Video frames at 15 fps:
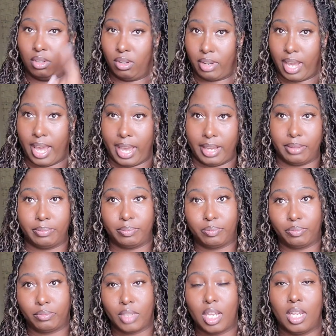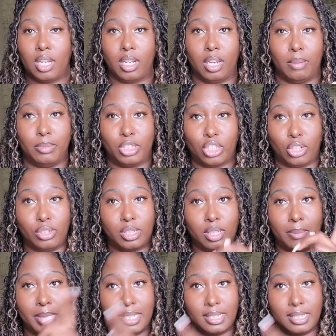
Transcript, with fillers: Okay? Let me show you some